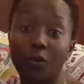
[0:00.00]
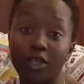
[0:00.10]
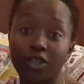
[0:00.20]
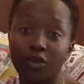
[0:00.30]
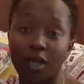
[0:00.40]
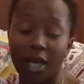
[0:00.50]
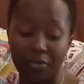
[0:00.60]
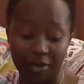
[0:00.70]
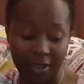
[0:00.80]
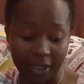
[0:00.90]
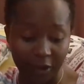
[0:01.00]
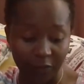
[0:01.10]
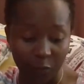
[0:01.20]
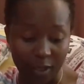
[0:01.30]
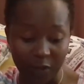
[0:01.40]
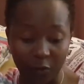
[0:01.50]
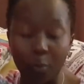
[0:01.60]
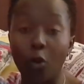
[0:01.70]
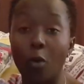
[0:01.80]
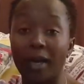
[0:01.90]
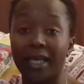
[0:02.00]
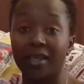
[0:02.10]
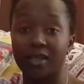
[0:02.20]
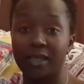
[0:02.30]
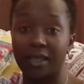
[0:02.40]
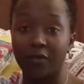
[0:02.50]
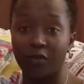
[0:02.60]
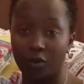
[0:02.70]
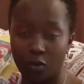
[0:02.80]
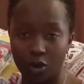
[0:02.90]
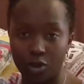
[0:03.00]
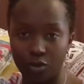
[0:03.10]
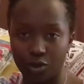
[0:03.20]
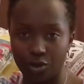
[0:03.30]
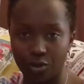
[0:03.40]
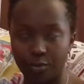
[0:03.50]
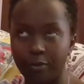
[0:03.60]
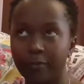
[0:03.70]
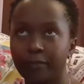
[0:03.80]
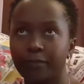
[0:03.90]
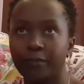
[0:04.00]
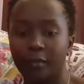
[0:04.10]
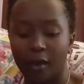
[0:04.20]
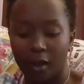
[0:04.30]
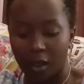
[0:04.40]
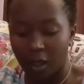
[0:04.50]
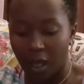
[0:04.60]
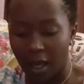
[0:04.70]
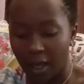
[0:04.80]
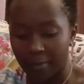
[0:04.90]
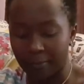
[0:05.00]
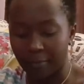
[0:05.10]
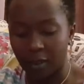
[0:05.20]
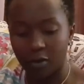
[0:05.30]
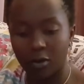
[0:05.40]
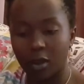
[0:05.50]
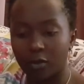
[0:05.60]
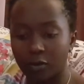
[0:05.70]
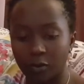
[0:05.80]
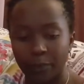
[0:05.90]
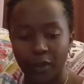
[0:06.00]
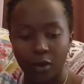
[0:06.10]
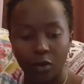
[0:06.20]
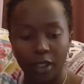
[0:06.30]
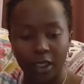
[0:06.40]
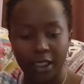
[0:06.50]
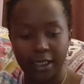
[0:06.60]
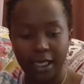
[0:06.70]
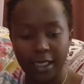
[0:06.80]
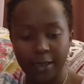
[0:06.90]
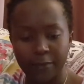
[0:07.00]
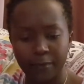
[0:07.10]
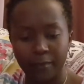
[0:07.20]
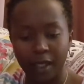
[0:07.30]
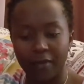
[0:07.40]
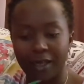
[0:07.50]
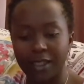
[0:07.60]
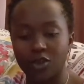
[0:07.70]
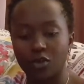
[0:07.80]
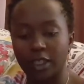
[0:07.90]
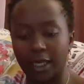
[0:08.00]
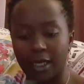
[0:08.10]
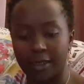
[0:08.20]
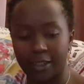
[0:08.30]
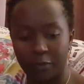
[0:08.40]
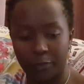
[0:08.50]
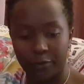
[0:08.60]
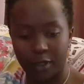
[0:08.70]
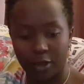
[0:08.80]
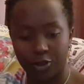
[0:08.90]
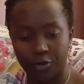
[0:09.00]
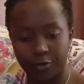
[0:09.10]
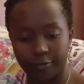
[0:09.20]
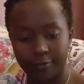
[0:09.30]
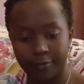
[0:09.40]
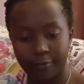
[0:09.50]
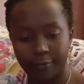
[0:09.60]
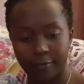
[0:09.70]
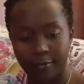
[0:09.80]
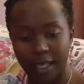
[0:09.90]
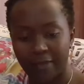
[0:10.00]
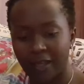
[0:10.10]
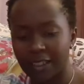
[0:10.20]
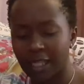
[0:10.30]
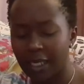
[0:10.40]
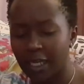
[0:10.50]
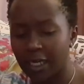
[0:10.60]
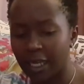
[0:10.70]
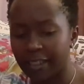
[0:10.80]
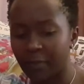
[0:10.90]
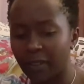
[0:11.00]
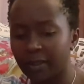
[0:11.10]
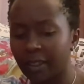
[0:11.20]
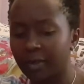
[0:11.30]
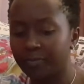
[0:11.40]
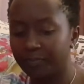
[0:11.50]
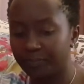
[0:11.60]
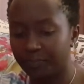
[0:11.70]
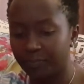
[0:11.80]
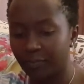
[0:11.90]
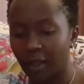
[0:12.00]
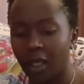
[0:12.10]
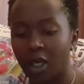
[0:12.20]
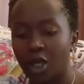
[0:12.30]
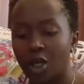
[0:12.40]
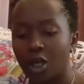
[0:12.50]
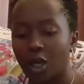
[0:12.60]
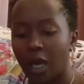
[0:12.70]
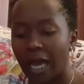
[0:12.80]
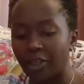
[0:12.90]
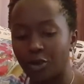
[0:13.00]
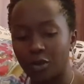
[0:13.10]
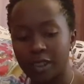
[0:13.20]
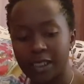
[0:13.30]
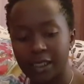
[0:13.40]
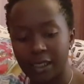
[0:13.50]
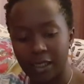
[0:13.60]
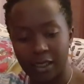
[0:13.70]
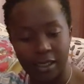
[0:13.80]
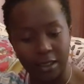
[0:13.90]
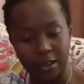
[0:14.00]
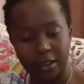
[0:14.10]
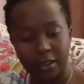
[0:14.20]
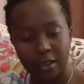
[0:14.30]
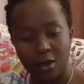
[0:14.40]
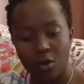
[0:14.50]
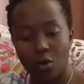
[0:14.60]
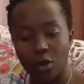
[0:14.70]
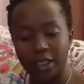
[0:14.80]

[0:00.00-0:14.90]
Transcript: question I received was from Komakech Steven on YouTube. I don't know how to... Okay, he says, that's not a Kansiime production. The standard expected, I don't see it. Or